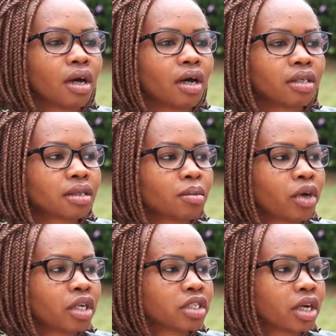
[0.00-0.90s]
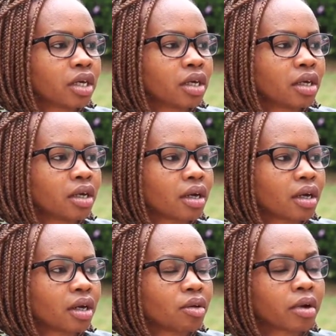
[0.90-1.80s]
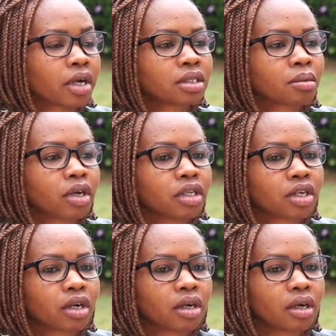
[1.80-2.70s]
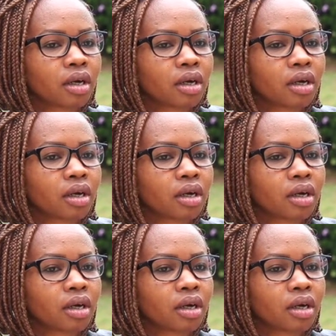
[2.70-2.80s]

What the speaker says: as a monitoring, human rights monitoring